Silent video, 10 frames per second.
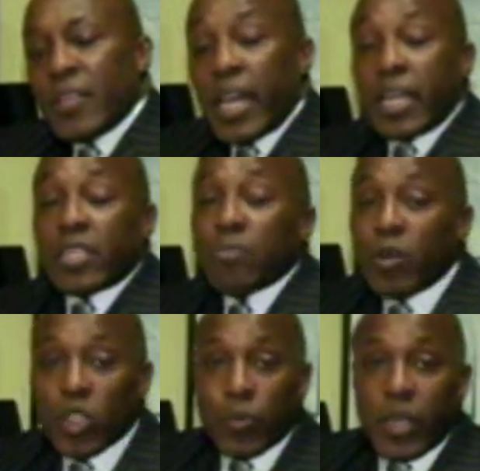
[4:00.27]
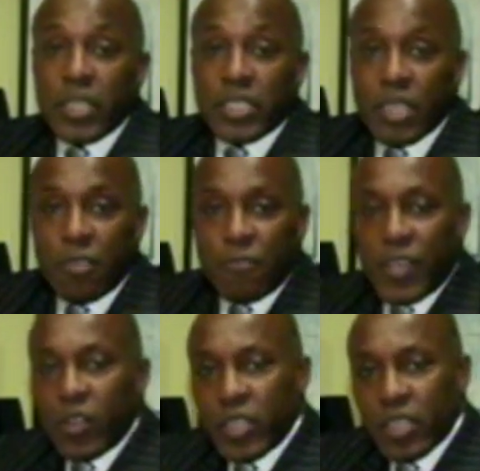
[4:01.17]
that to most were considered
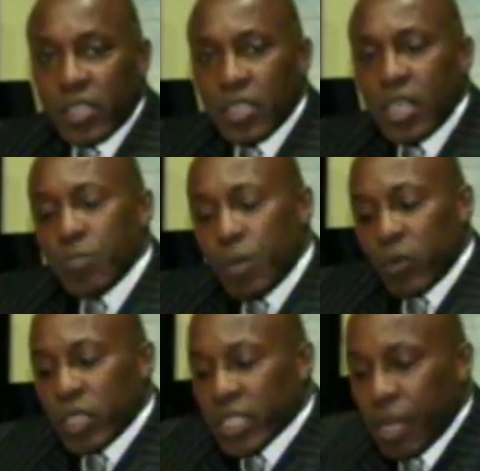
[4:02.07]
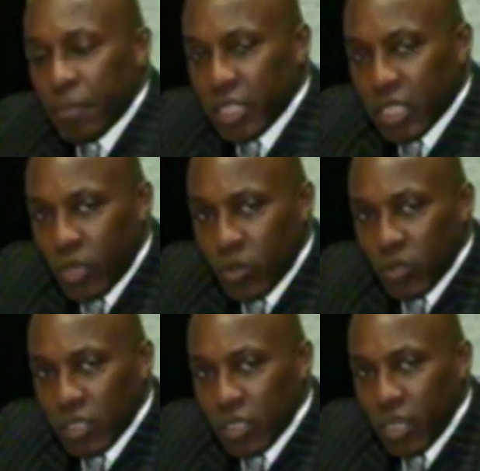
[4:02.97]
failures, but were stepping
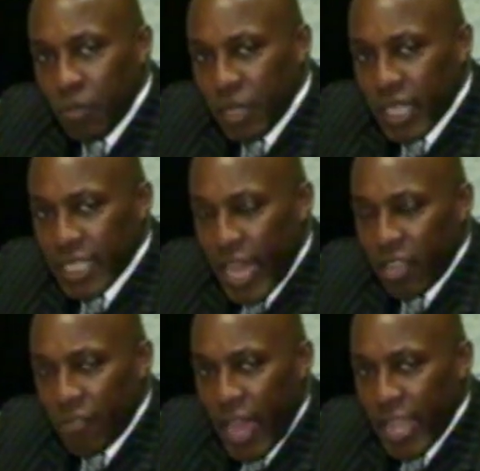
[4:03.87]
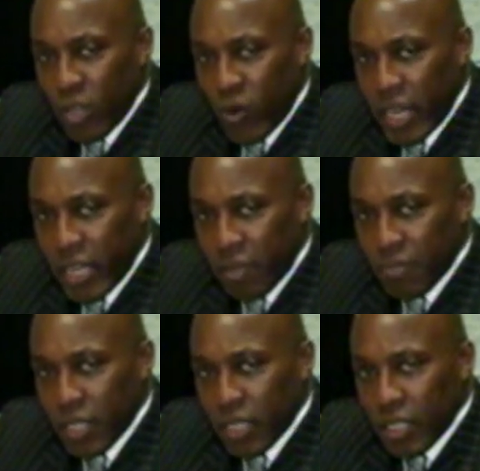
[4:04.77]
stones because I evaluated them.